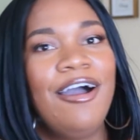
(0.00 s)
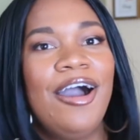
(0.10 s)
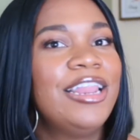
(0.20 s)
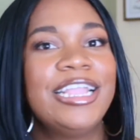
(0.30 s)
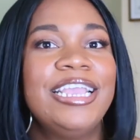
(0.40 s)

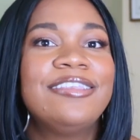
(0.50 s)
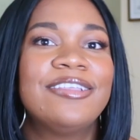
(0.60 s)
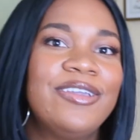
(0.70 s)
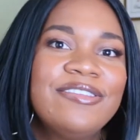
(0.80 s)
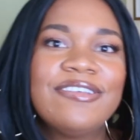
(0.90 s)
All you need to
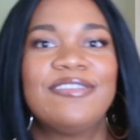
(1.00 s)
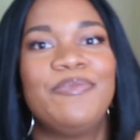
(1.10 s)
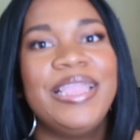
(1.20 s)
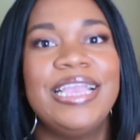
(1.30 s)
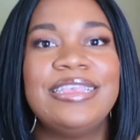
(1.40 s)
do is just
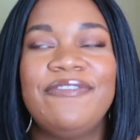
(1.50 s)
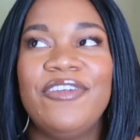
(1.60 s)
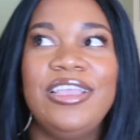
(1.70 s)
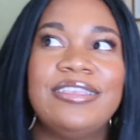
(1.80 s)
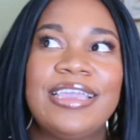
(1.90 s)
spin it. If
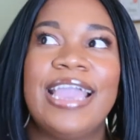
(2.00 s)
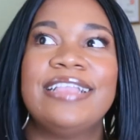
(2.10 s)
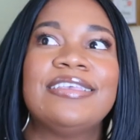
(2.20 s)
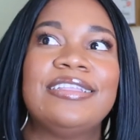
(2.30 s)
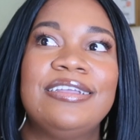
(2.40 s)
you need to
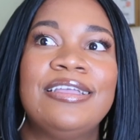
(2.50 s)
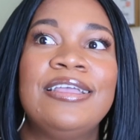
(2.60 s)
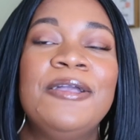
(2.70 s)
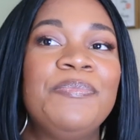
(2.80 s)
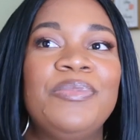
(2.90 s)
get to
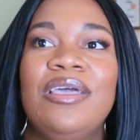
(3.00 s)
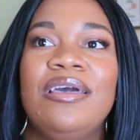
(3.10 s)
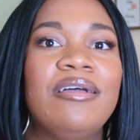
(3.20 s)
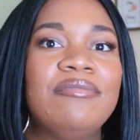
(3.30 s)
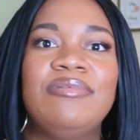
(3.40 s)

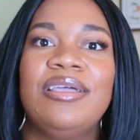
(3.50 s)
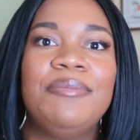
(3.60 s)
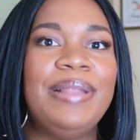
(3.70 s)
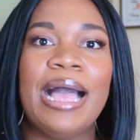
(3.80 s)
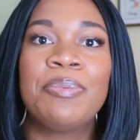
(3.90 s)

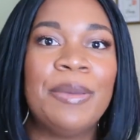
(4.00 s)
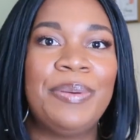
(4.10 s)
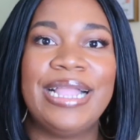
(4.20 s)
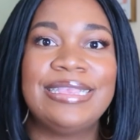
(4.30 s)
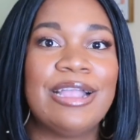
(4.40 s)
the black
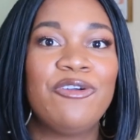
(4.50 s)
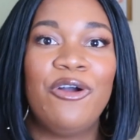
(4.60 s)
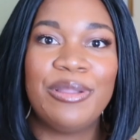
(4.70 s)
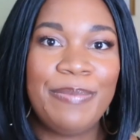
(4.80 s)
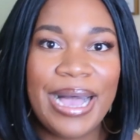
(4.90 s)
paper that's
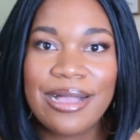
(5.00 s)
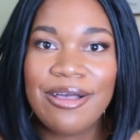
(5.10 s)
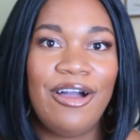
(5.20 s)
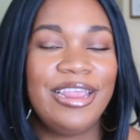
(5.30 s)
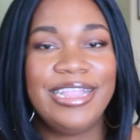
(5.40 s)
around the
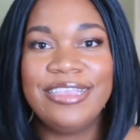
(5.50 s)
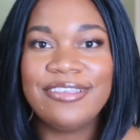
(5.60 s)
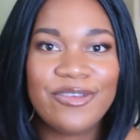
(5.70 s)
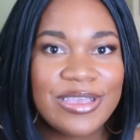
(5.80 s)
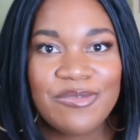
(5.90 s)
back, all you need
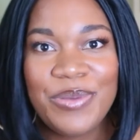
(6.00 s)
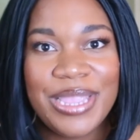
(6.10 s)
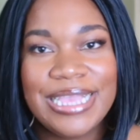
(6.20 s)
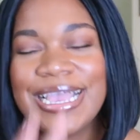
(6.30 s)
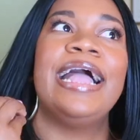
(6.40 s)
to do is
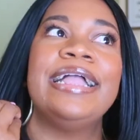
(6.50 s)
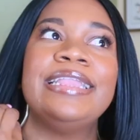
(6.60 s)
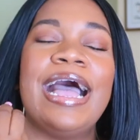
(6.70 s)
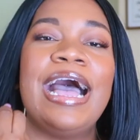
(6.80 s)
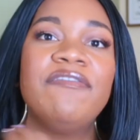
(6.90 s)
spin it.
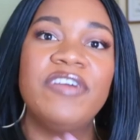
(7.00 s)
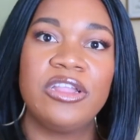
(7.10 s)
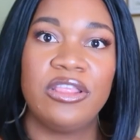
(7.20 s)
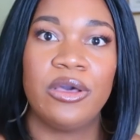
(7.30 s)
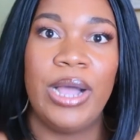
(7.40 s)
And I have
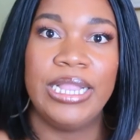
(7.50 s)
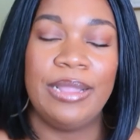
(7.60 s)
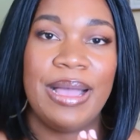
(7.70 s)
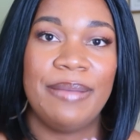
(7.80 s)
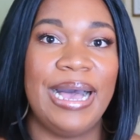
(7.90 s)
another one
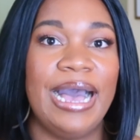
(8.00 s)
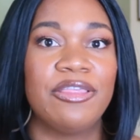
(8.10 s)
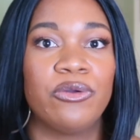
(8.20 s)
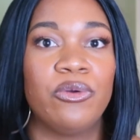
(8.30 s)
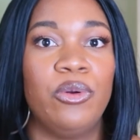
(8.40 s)
in my
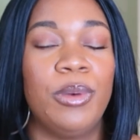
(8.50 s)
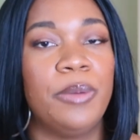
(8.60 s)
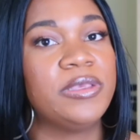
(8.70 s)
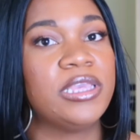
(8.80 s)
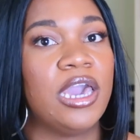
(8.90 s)
bathroom
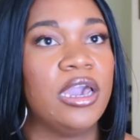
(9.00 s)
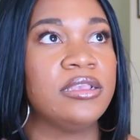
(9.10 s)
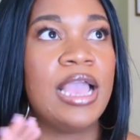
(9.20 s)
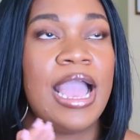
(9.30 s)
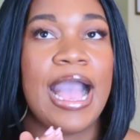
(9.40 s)

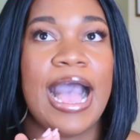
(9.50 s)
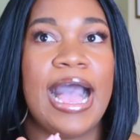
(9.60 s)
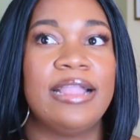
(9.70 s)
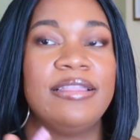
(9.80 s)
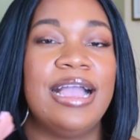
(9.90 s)
upstairs,
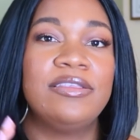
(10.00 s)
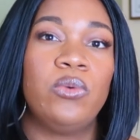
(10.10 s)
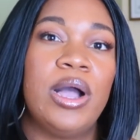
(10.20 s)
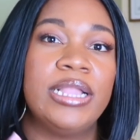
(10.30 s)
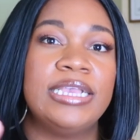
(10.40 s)
and
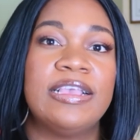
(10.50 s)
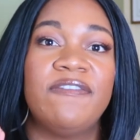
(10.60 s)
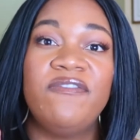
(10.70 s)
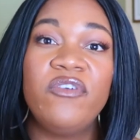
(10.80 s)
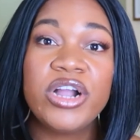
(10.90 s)
that one is a
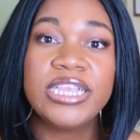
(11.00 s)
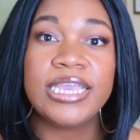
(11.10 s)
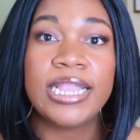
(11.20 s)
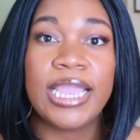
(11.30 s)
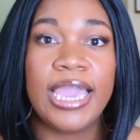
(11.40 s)

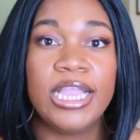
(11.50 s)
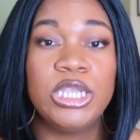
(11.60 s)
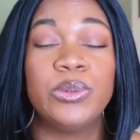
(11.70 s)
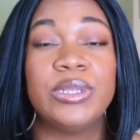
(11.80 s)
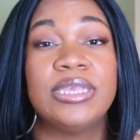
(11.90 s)

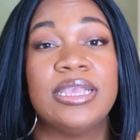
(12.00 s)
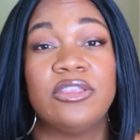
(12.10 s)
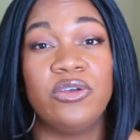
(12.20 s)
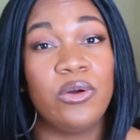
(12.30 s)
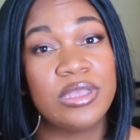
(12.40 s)
14-inch, which is
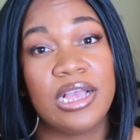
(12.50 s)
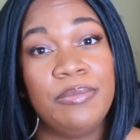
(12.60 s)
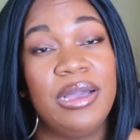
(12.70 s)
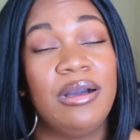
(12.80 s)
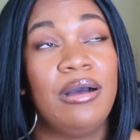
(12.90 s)
a totally
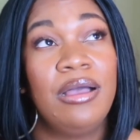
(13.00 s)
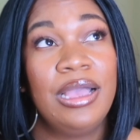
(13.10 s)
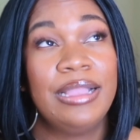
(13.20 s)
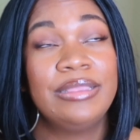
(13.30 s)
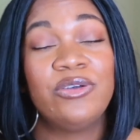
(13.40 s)
bigger than
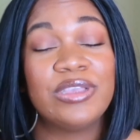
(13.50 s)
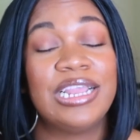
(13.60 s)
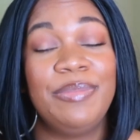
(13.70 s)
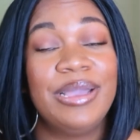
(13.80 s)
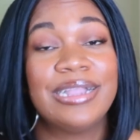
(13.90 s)

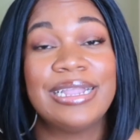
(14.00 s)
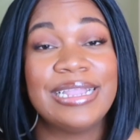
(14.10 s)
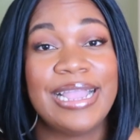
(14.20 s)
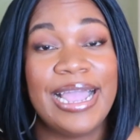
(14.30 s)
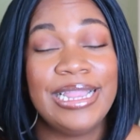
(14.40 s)

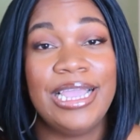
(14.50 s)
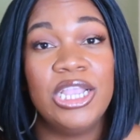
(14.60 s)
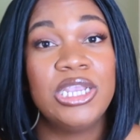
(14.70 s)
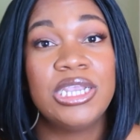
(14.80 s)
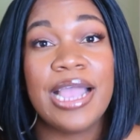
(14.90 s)
the
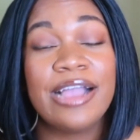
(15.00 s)
9-inch.